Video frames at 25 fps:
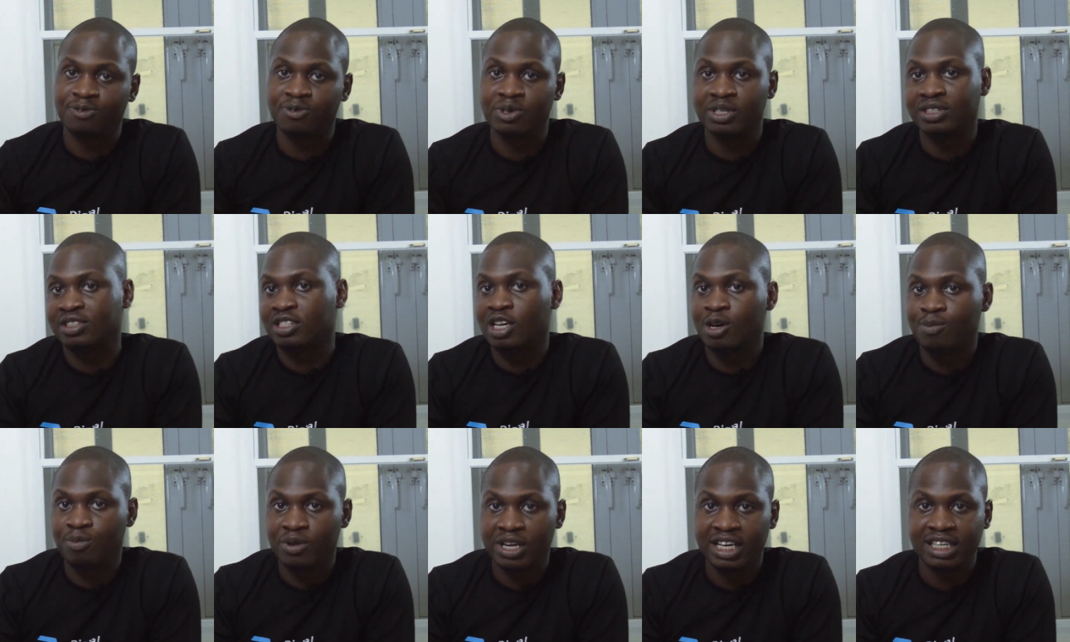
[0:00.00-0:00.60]
So for
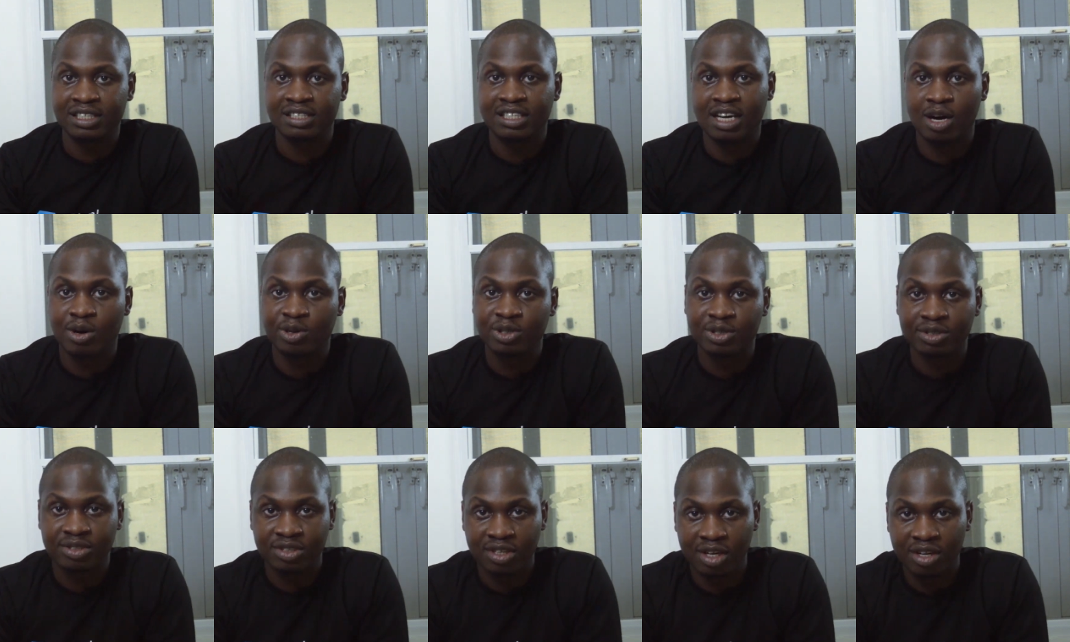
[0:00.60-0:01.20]
example, let's say
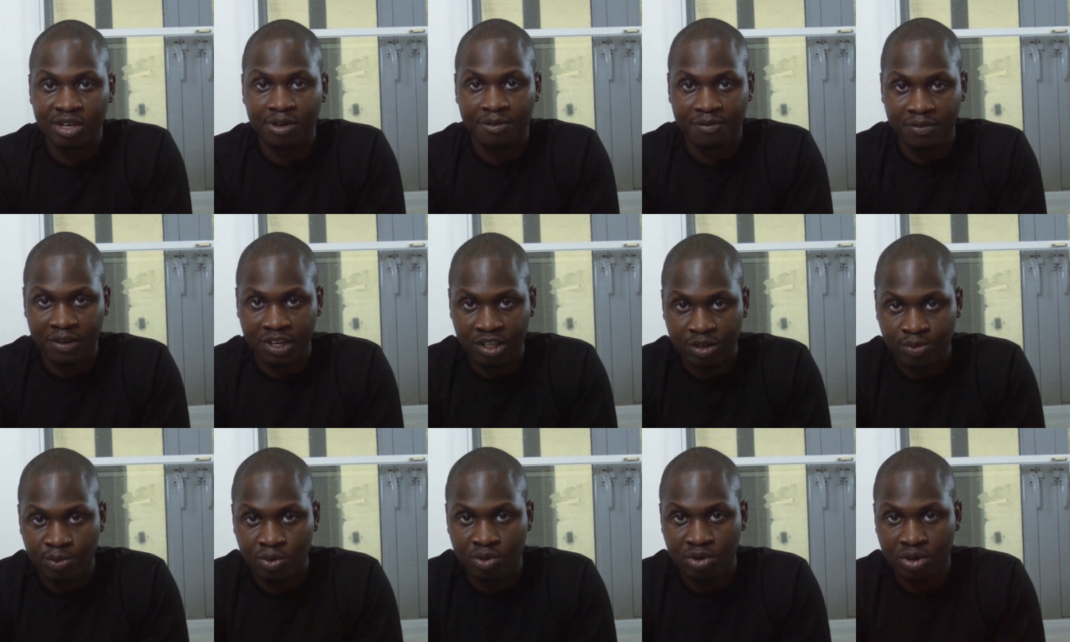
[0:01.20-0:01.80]
I want to sell a
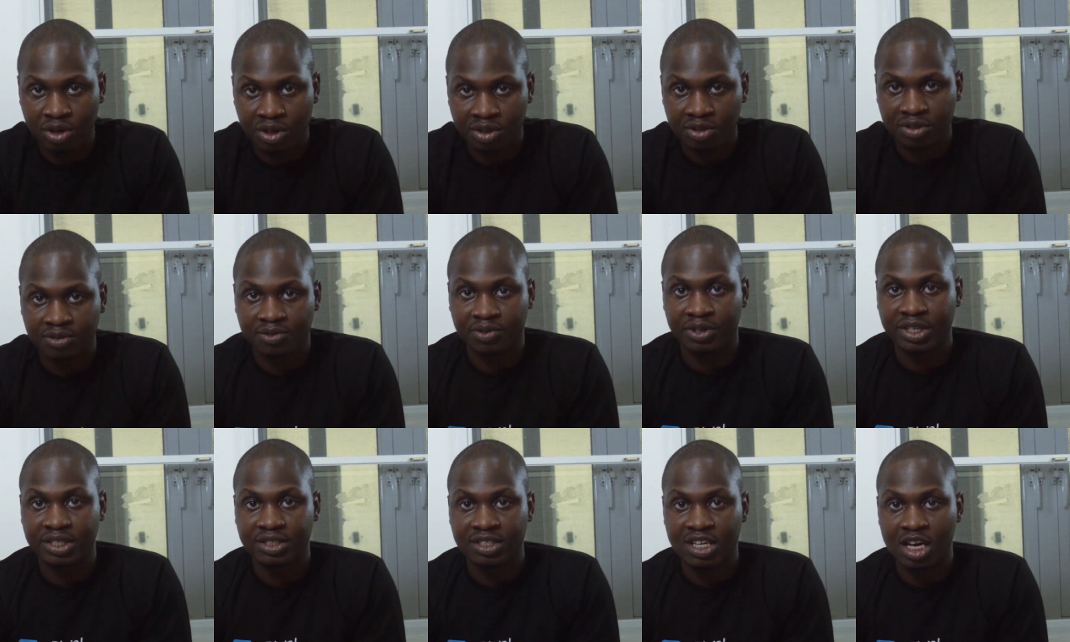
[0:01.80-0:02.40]
Facebook
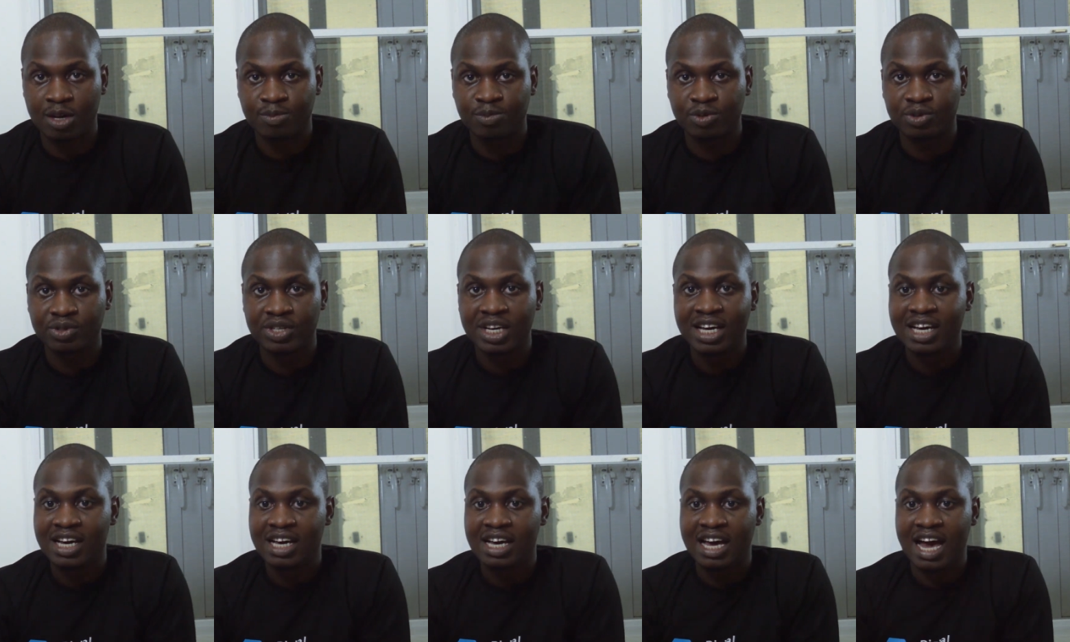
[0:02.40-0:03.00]
course, for
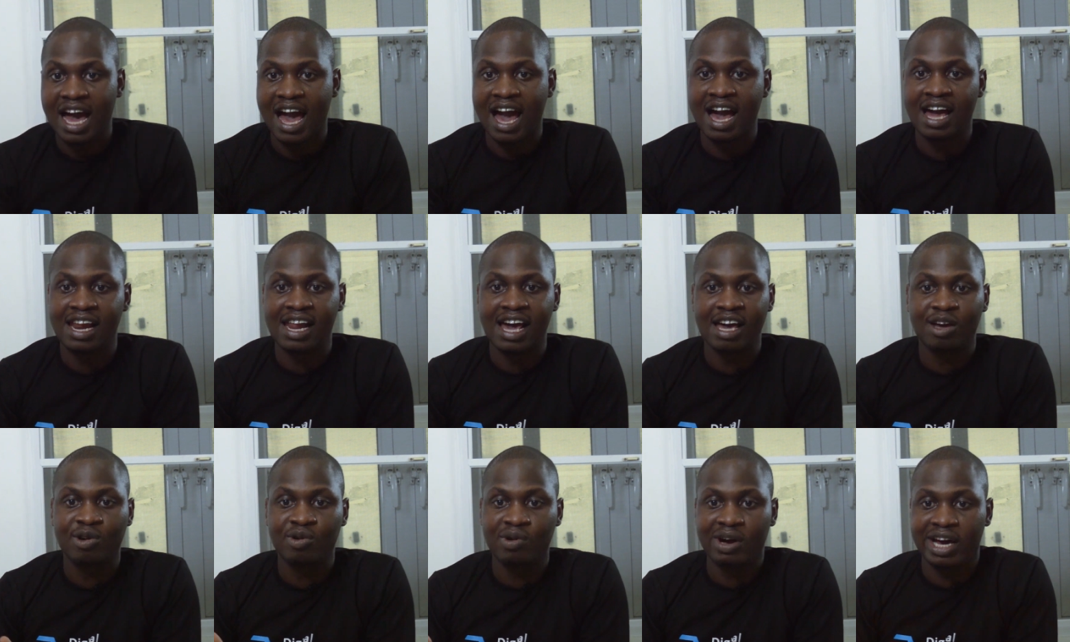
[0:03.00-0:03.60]
example,
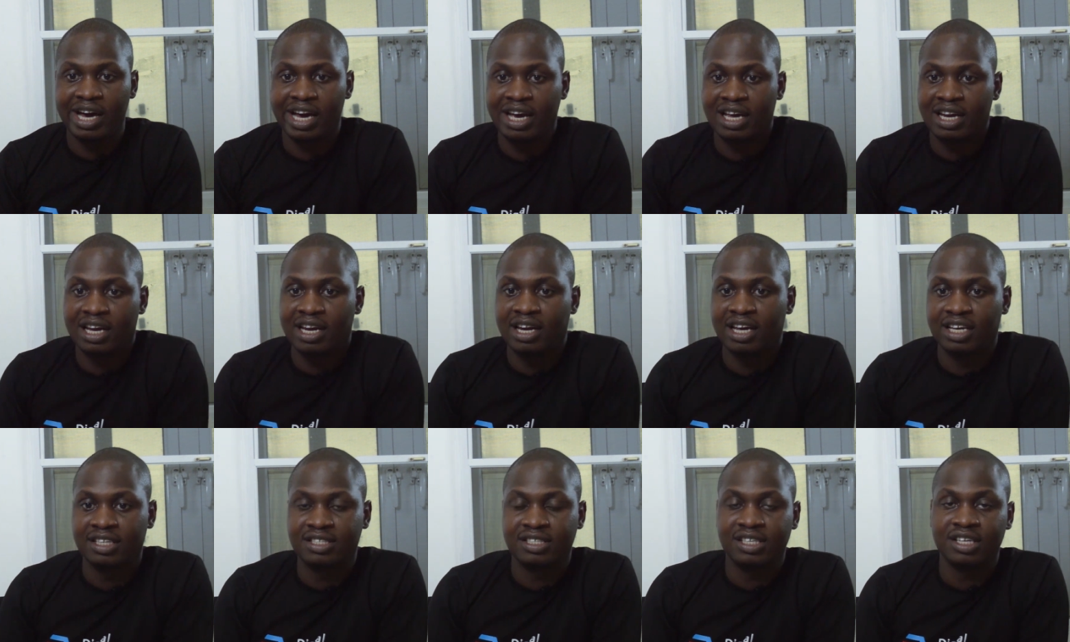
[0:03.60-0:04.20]
and I go
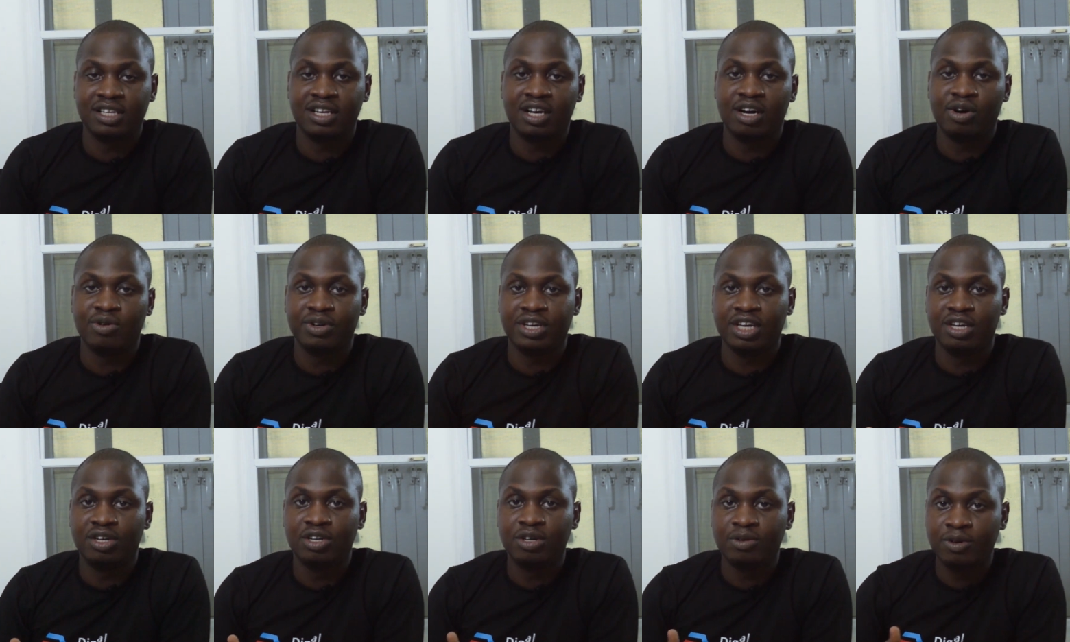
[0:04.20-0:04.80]
ahead and I say that,
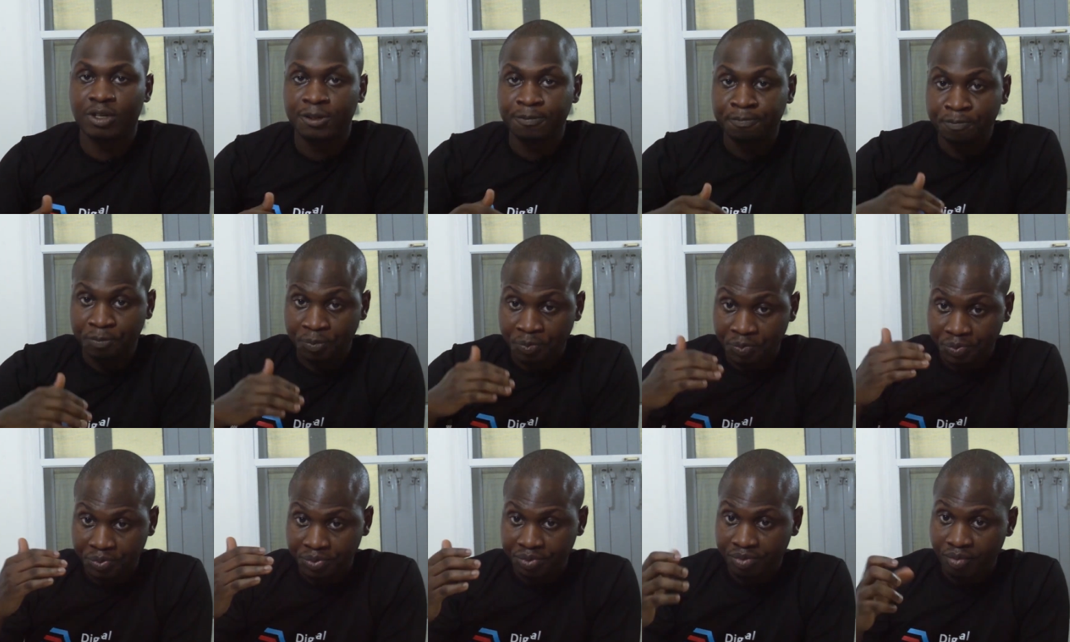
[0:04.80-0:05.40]
okay, you know
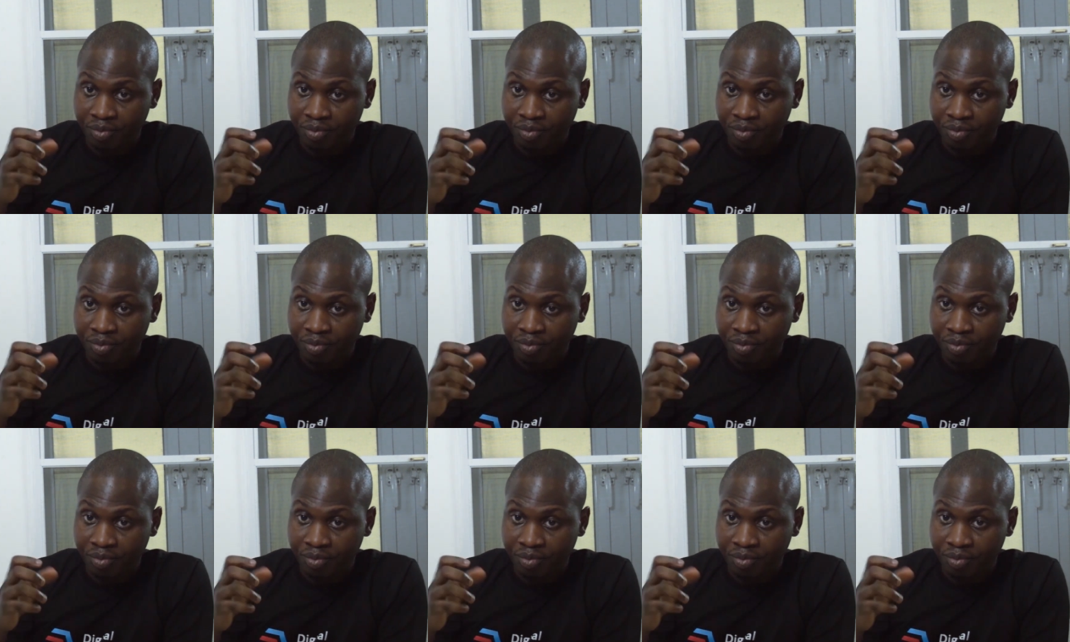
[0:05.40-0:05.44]
what?